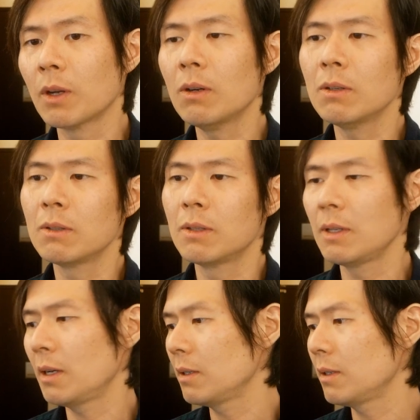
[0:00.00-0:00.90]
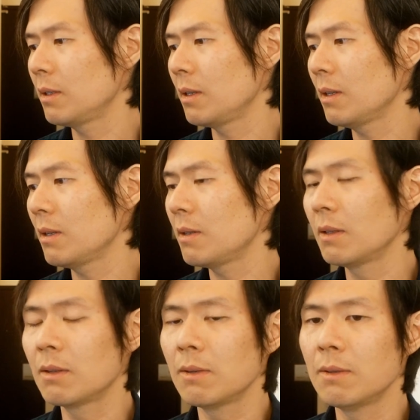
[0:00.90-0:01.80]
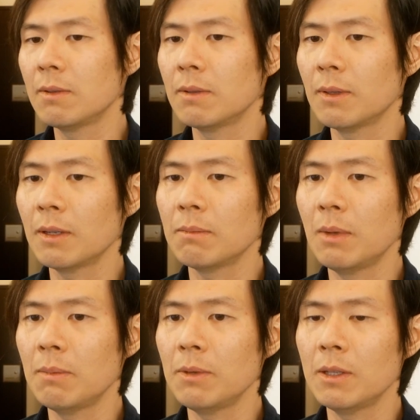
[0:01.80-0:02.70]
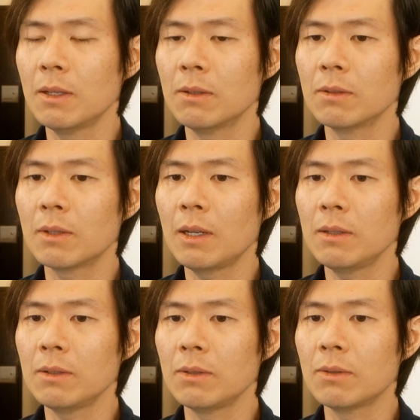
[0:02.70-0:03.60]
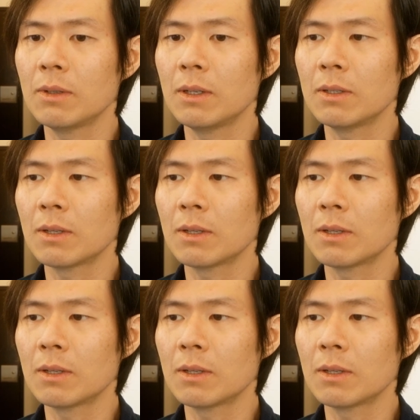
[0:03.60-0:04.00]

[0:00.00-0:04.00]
Oh, the other thing too that maybe they don't tell you is